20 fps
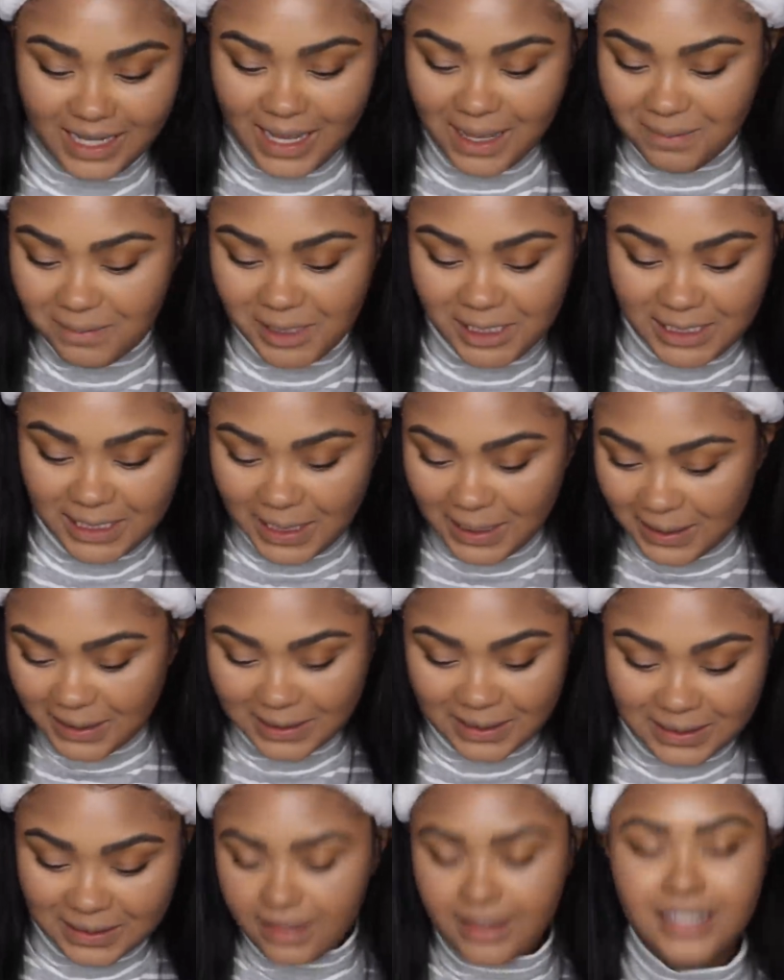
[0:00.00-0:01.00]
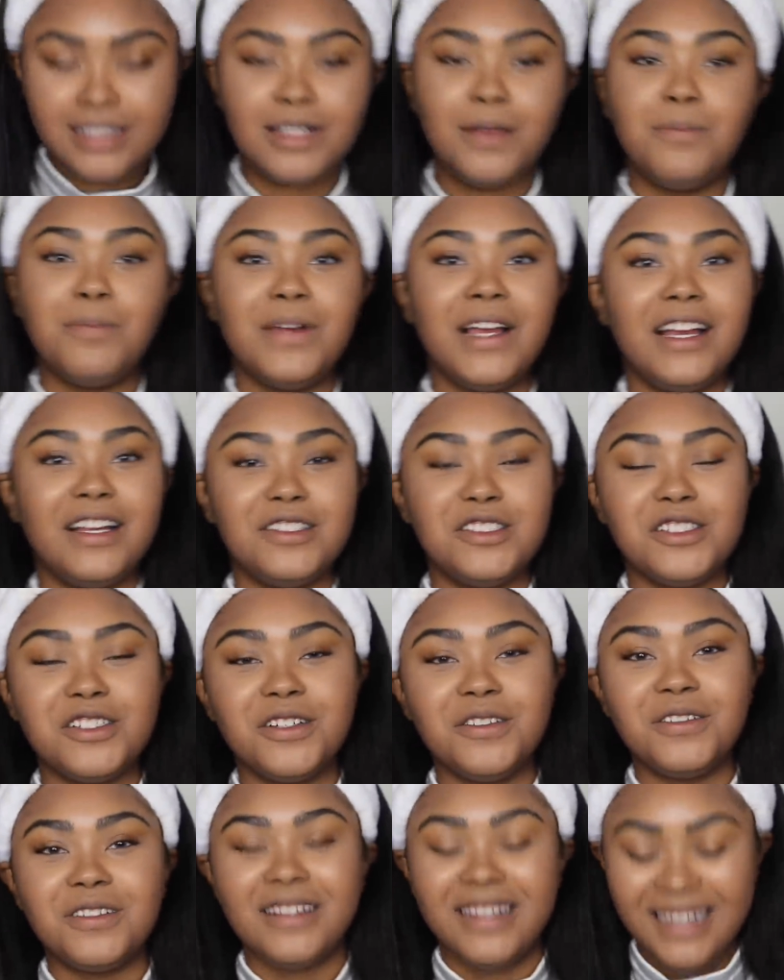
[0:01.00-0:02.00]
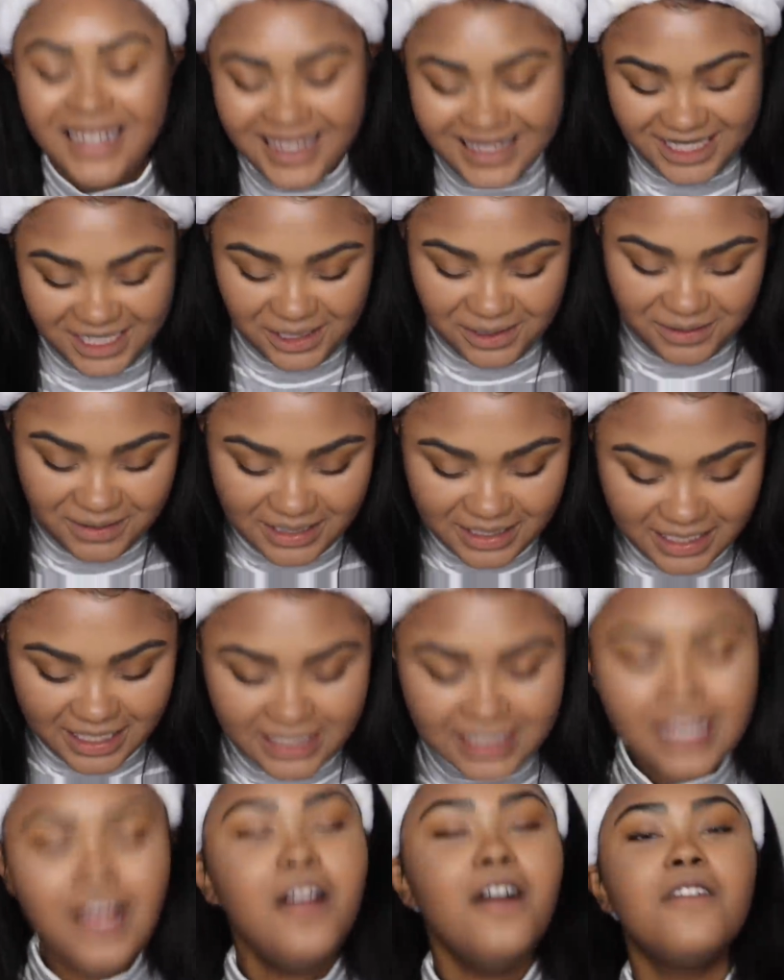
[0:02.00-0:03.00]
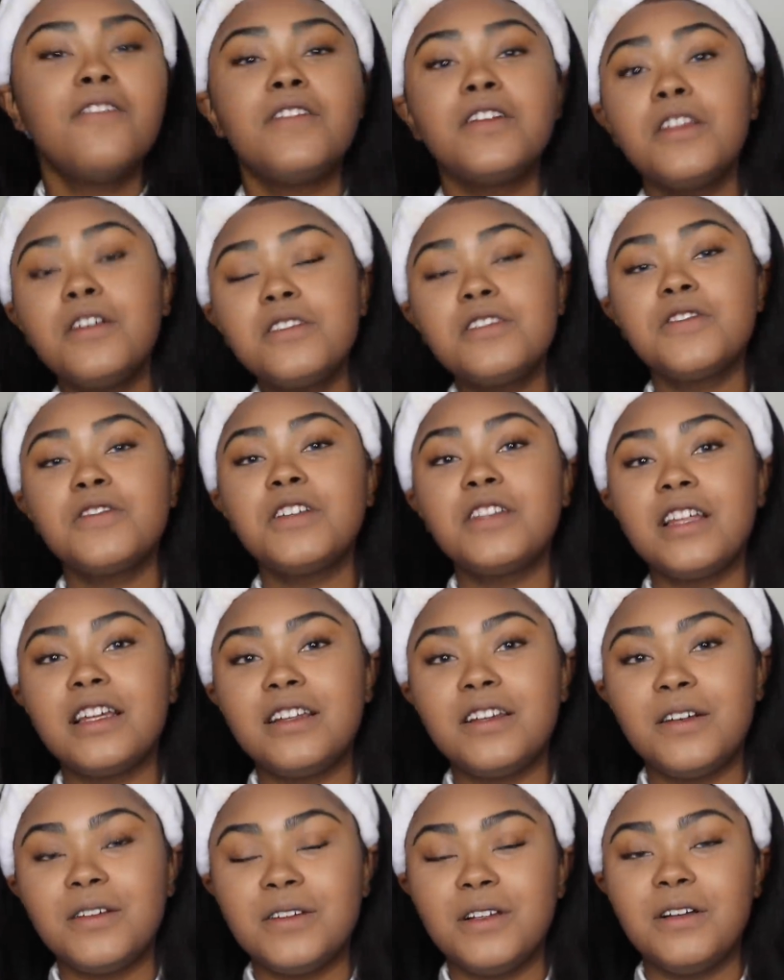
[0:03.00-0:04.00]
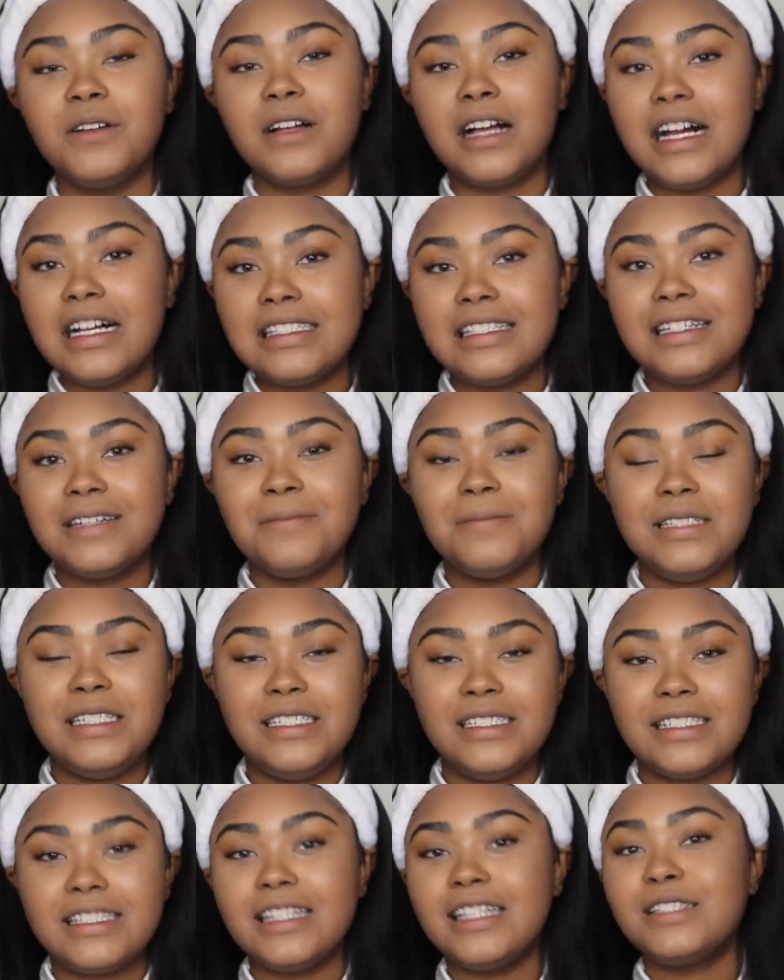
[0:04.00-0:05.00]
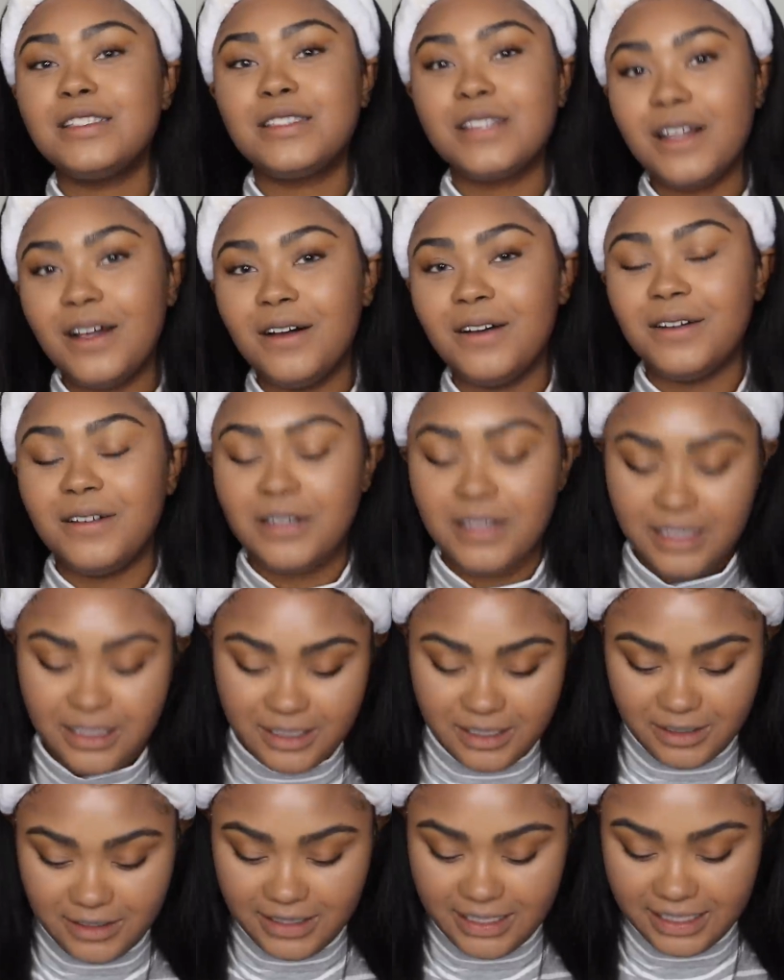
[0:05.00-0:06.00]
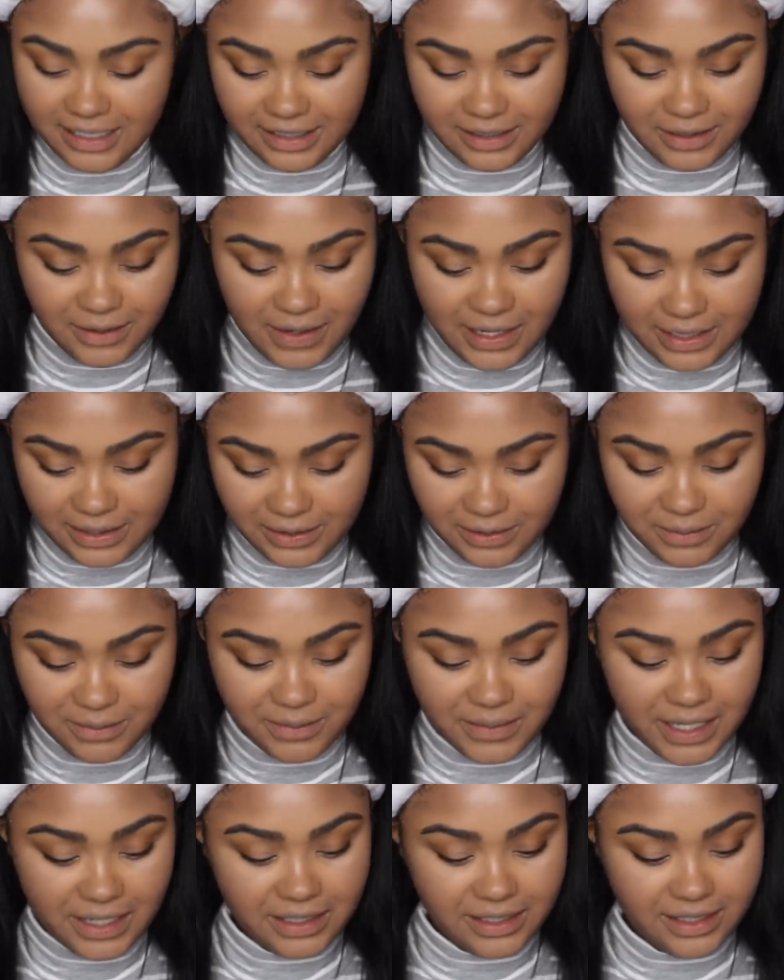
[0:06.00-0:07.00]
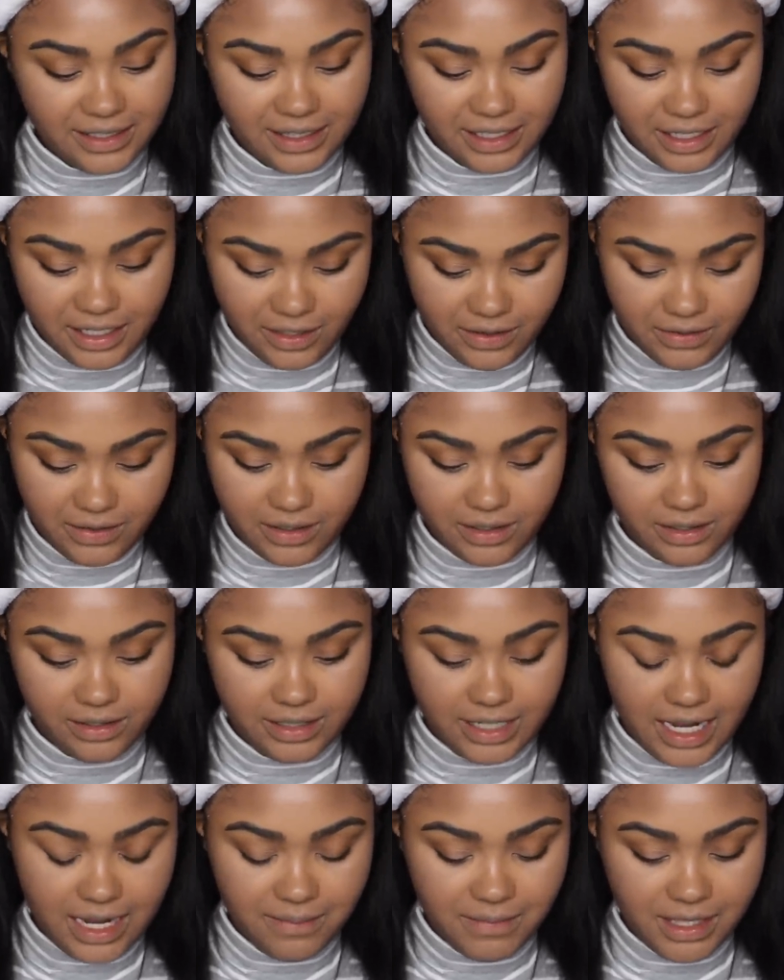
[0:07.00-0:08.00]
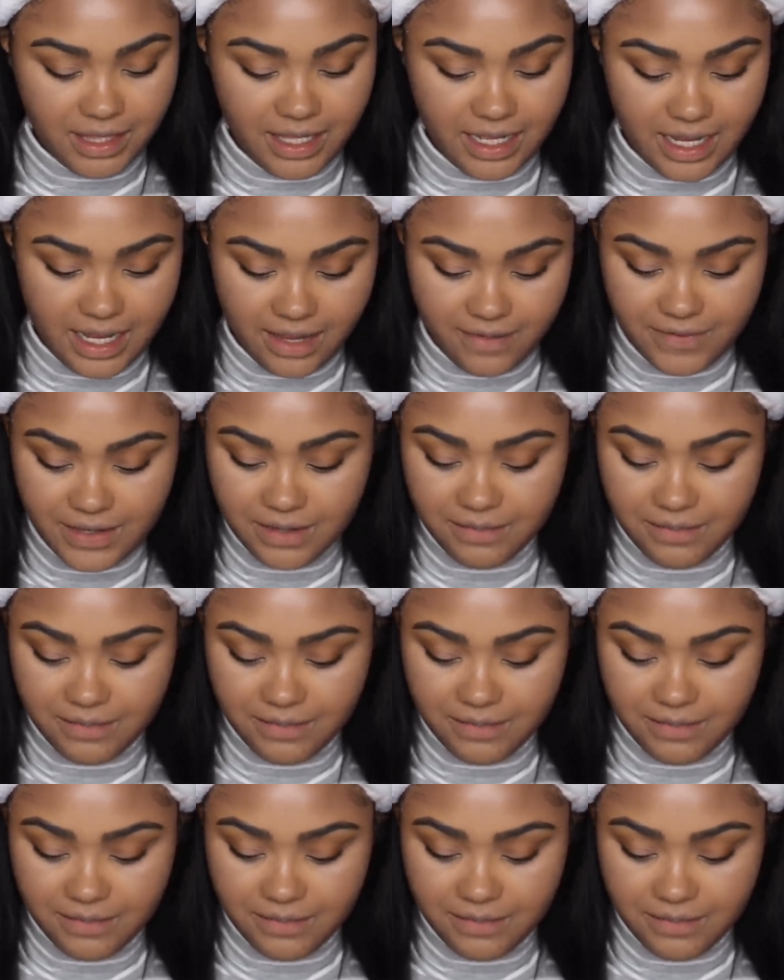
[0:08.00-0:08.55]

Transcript: kapchi doll. That's a bad joke. I just realized. For those of you that don't know, Kaja means let's go in Korean. So I assume that's the cute little name that they gave